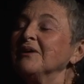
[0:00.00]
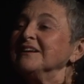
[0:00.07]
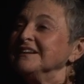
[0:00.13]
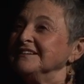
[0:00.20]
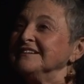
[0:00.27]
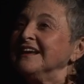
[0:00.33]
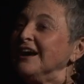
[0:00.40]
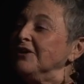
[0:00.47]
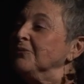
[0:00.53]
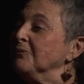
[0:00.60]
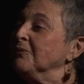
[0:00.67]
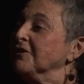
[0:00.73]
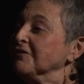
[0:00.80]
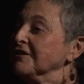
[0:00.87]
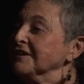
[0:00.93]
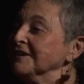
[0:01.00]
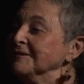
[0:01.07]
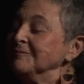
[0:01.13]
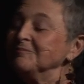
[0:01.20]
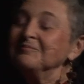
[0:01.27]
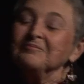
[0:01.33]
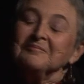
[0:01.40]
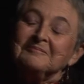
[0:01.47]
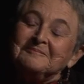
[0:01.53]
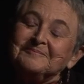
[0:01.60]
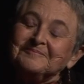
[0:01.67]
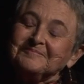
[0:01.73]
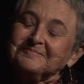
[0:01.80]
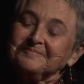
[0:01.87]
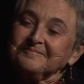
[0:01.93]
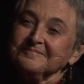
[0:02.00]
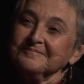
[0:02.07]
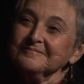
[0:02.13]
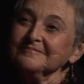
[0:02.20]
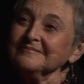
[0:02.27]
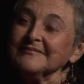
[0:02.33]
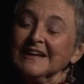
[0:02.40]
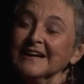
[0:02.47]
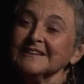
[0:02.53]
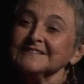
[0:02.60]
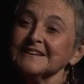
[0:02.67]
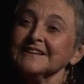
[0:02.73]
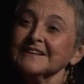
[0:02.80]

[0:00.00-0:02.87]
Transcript: when in doubt, worry. I